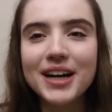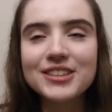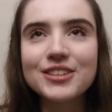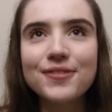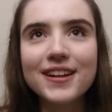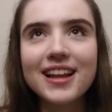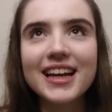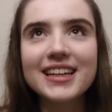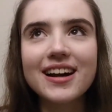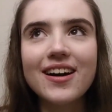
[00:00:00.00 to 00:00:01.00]
But I just
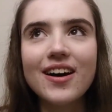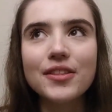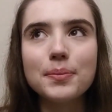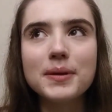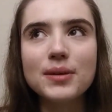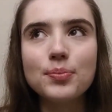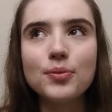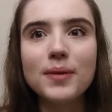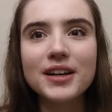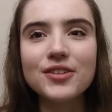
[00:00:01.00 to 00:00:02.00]
feel like other
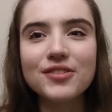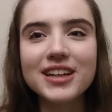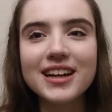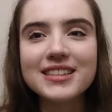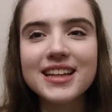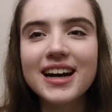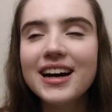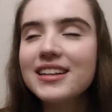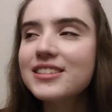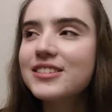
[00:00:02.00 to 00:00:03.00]
people might not realize
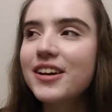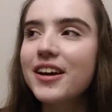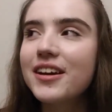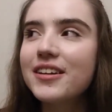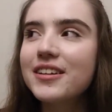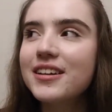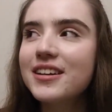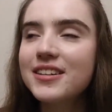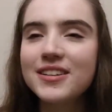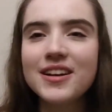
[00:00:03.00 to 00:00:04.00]
that, so